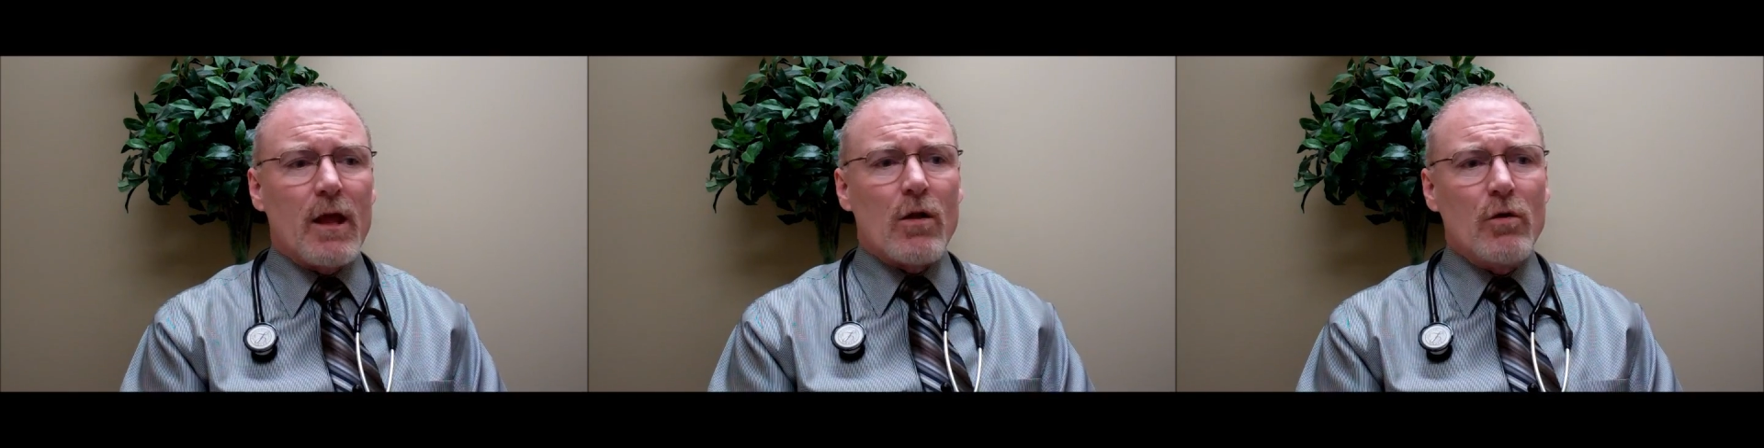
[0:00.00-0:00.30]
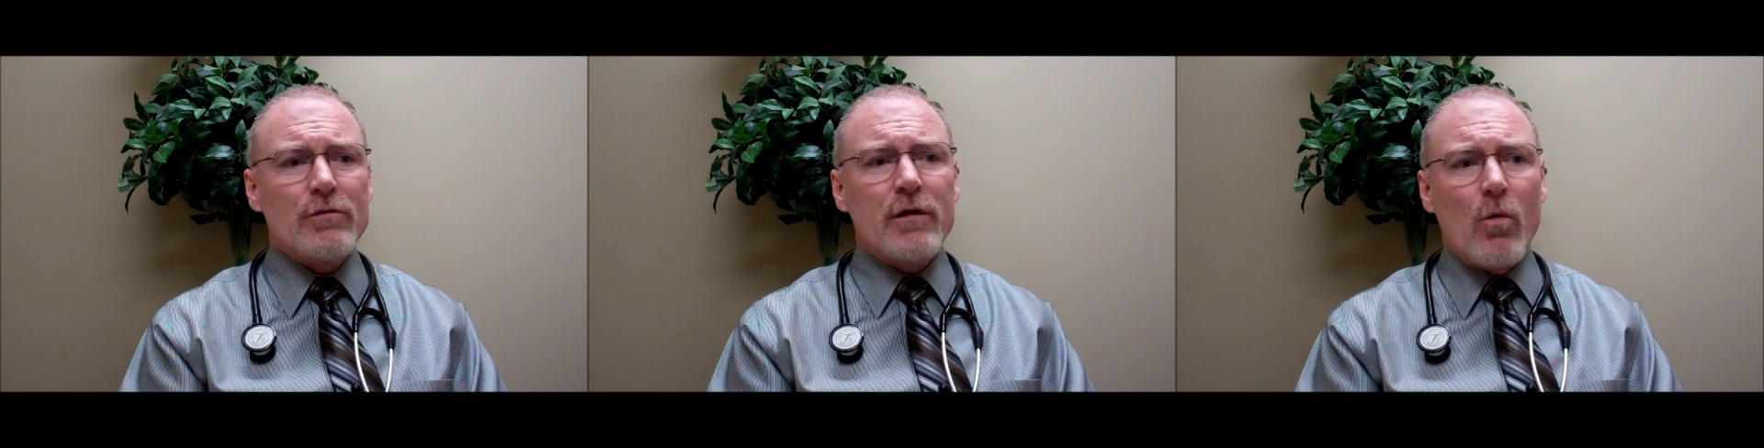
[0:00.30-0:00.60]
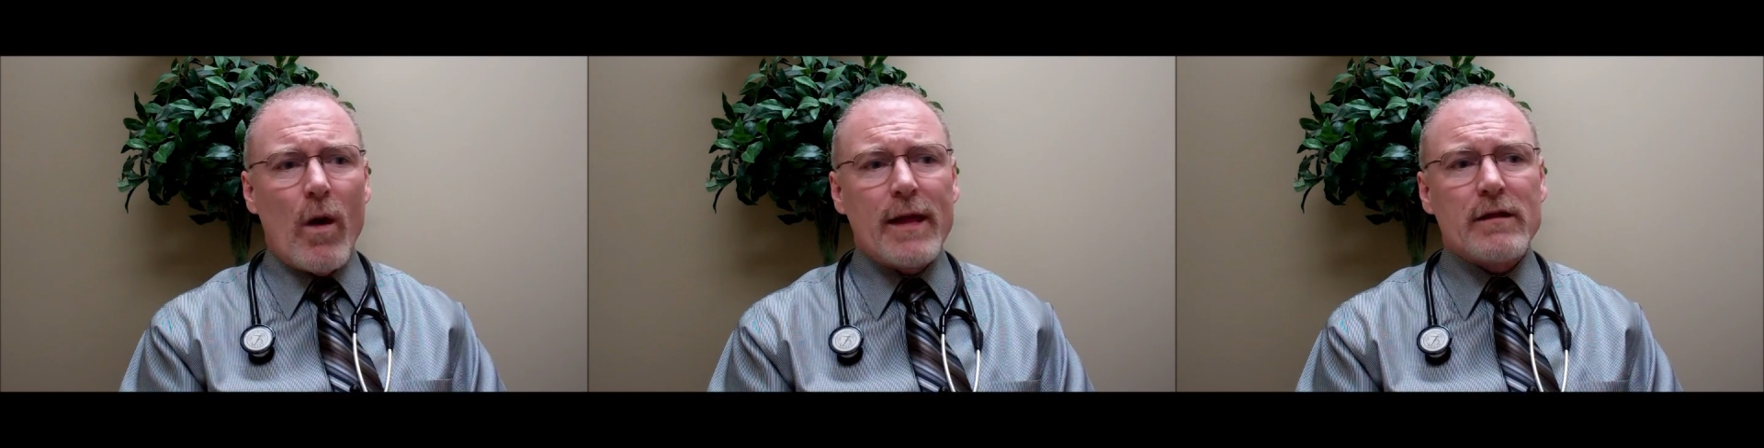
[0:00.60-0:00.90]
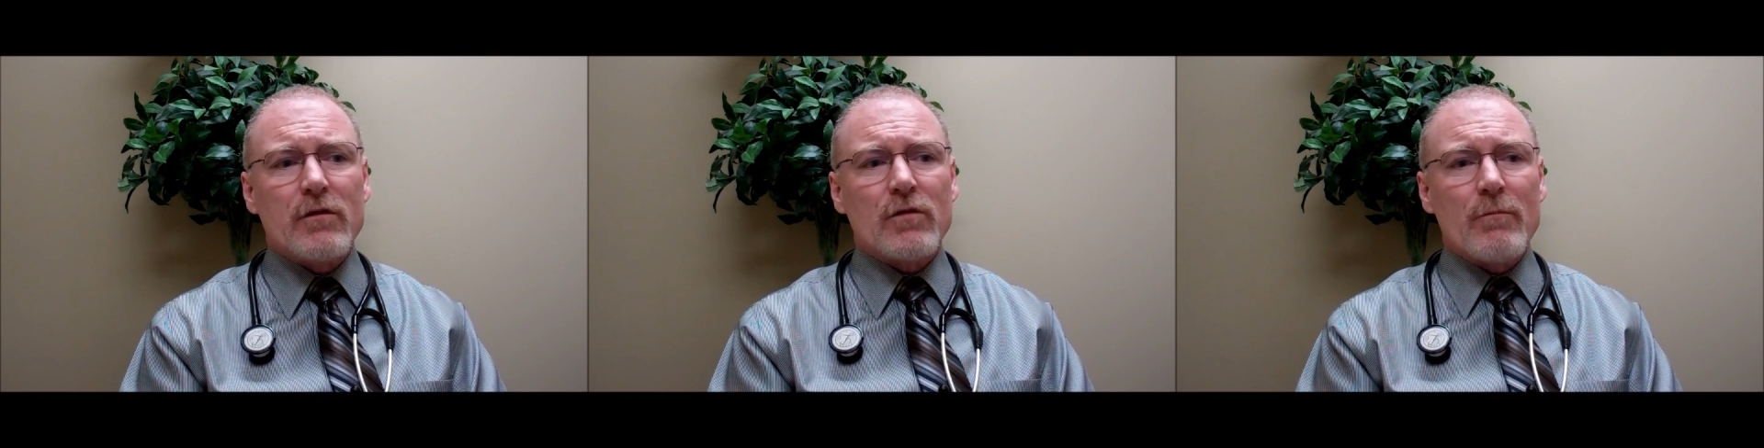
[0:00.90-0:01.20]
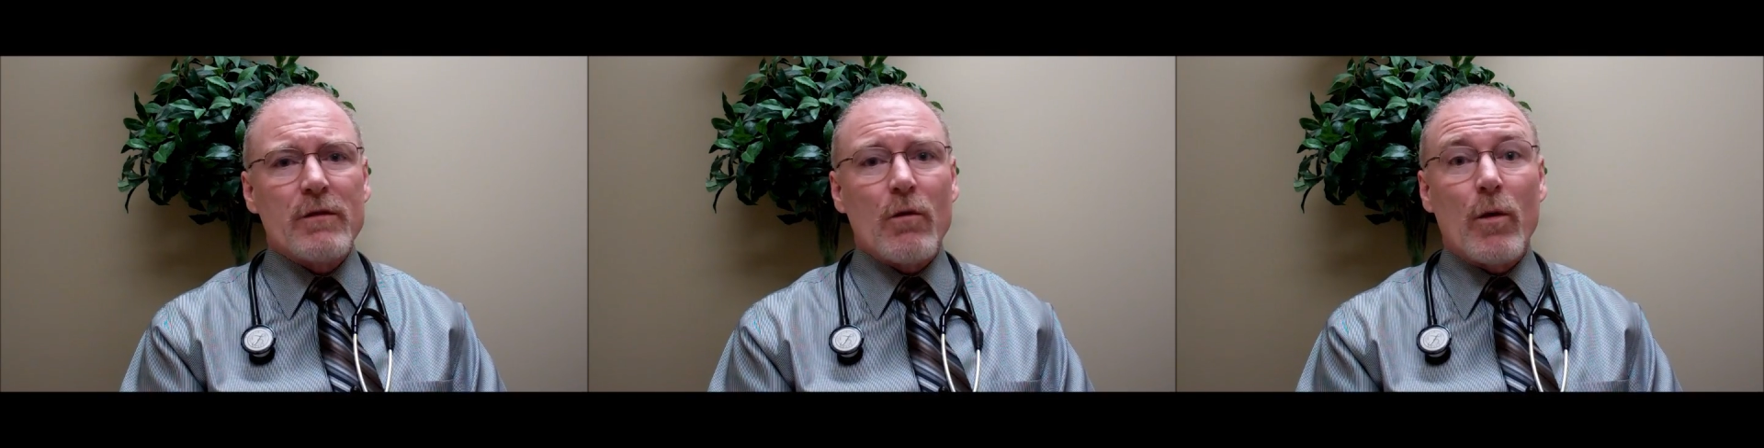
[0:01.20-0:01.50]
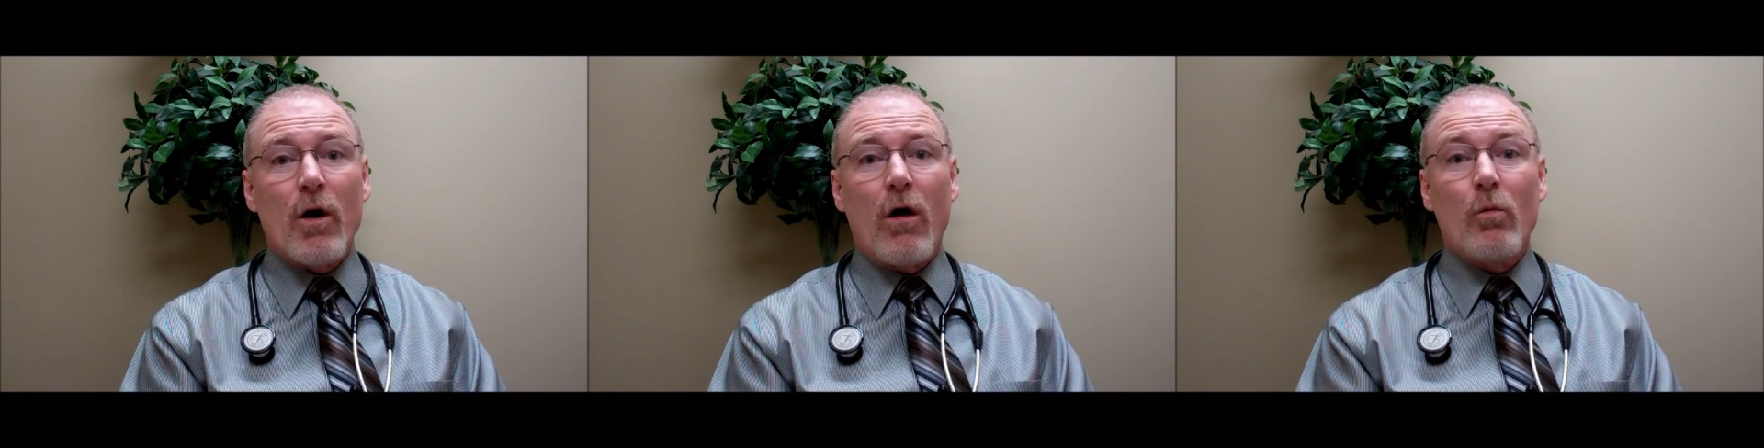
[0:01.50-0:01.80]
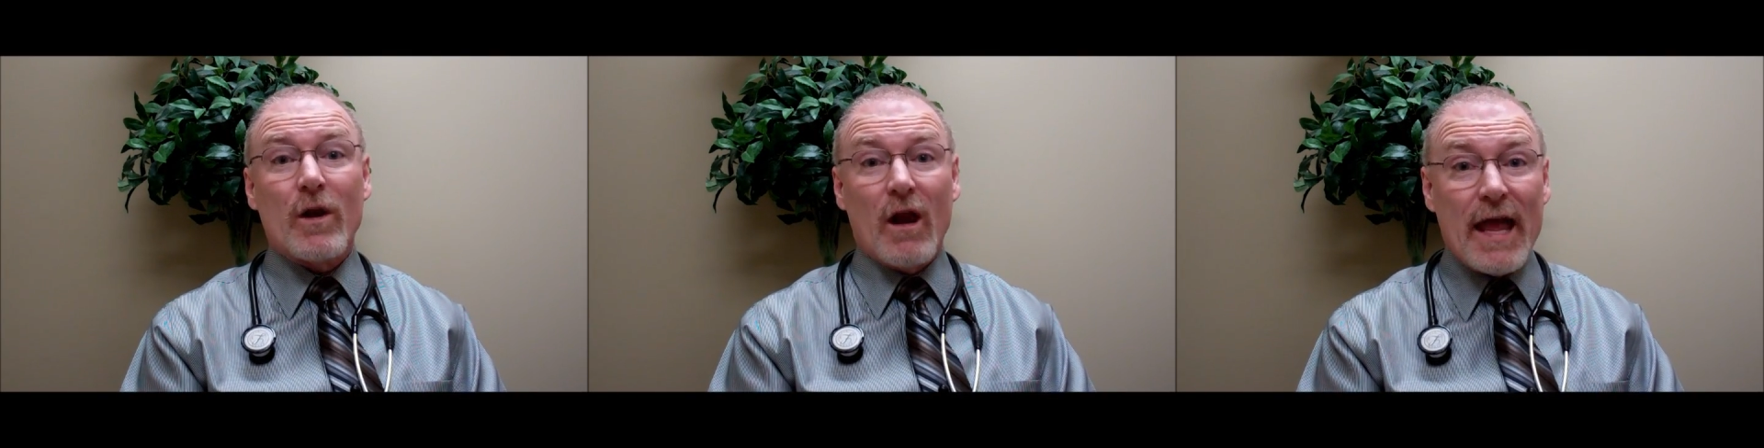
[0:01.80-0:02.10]
Losing weight is something that we all
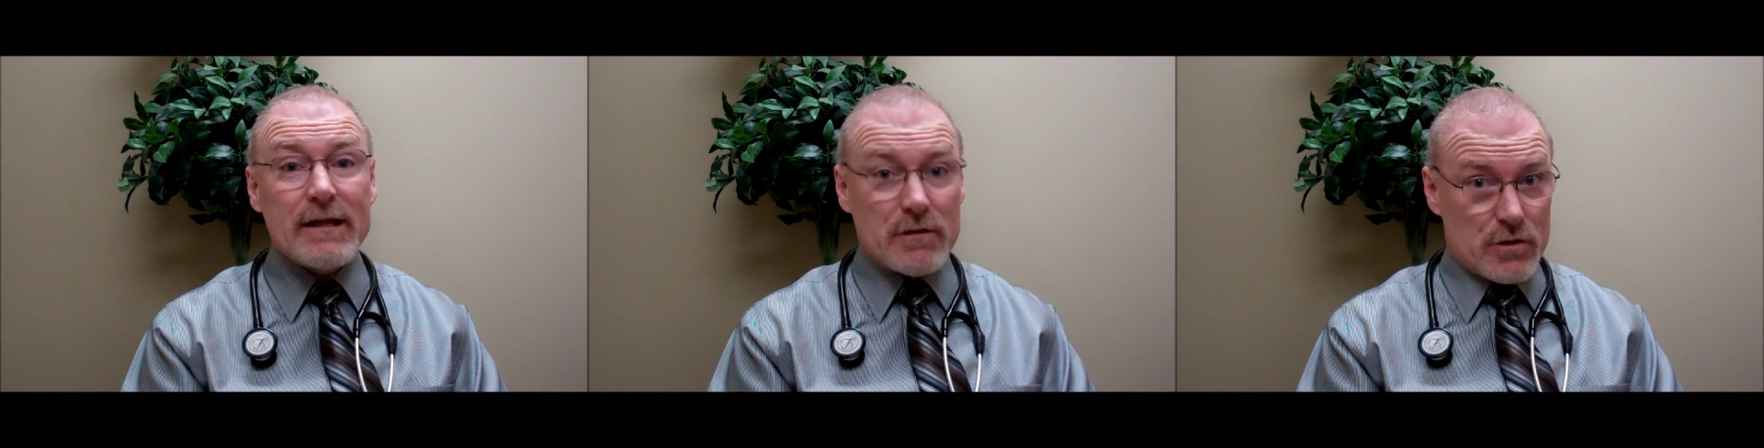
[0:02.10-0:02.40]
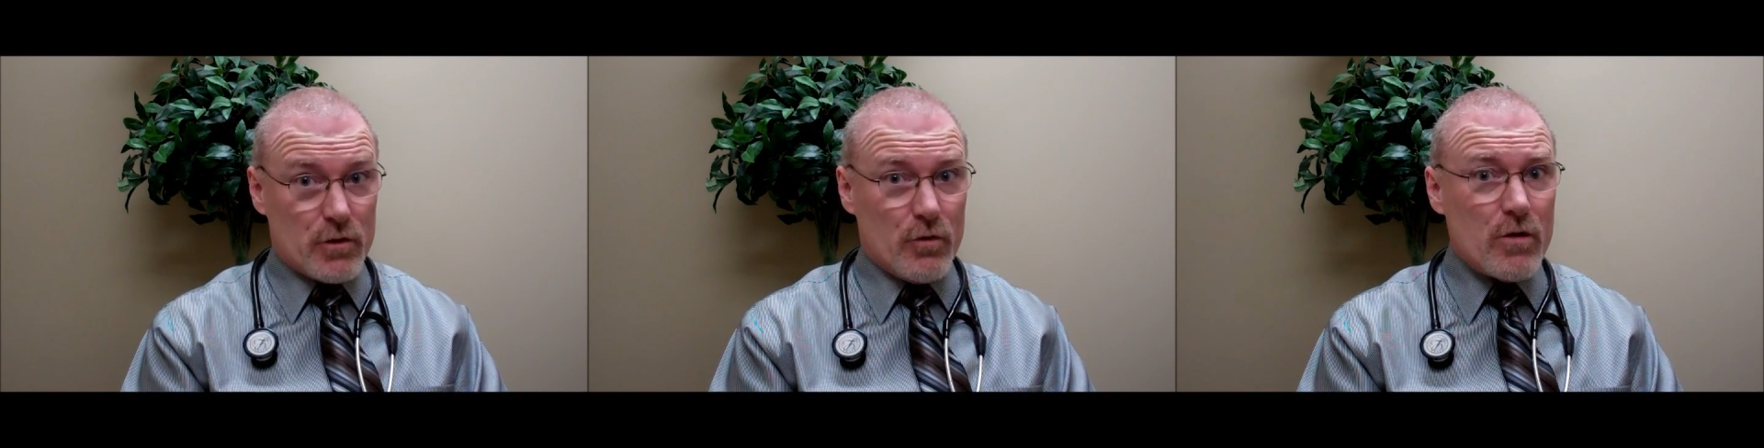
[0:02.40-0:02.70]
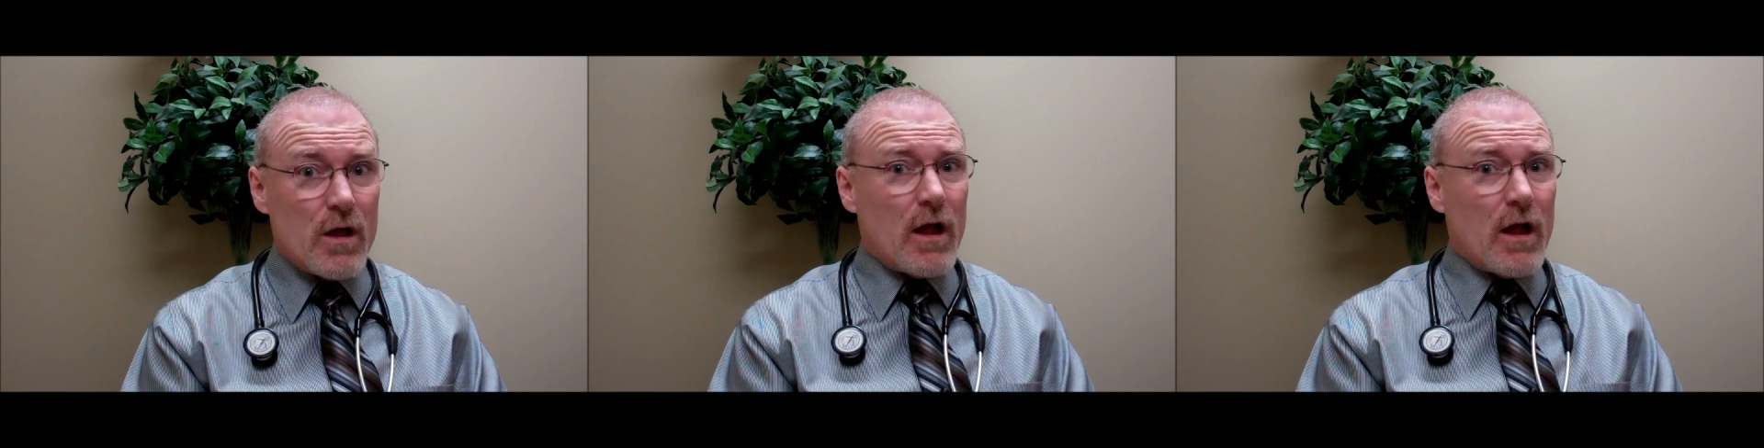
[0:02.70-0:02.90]
would like to do.